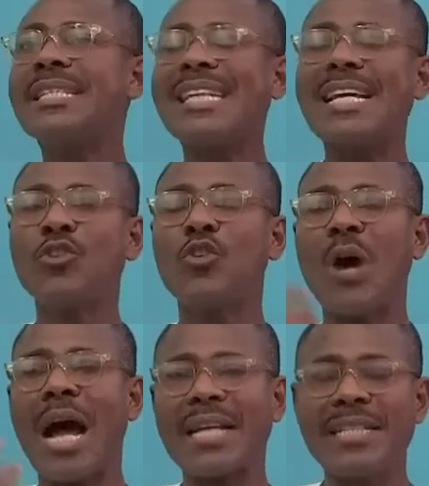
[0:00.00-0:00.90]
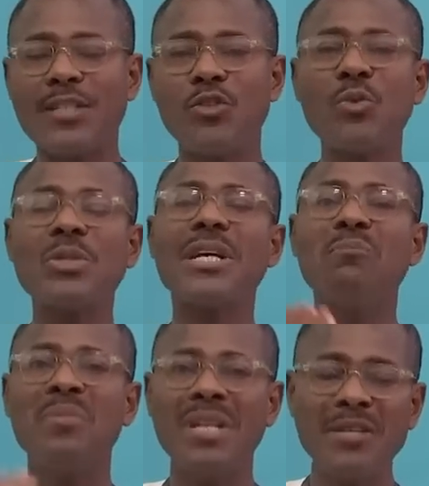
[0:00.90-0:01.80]
check your attitudes
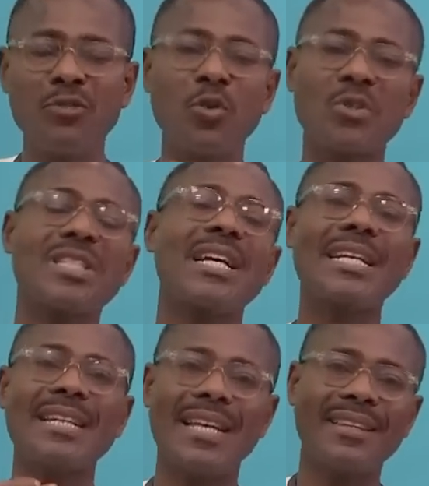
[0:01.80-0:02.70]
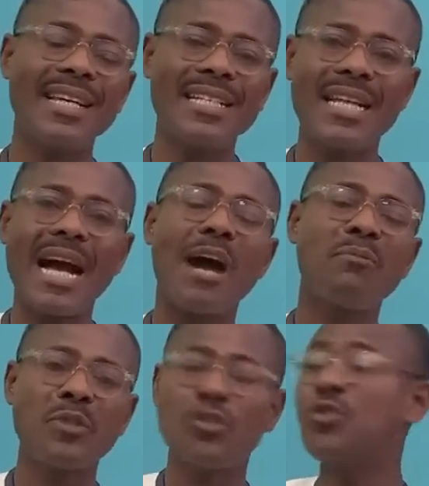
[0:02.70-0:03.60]
and beliefs concerning the things that
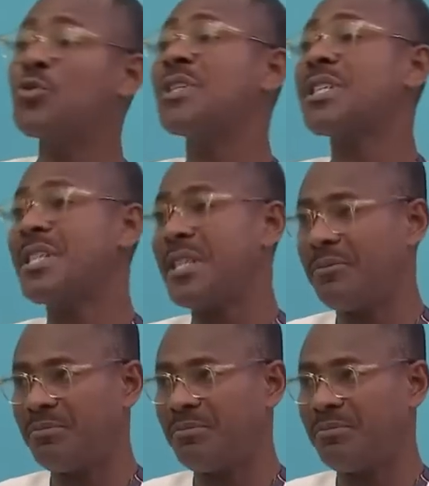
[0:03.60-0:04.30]
happen to you this year.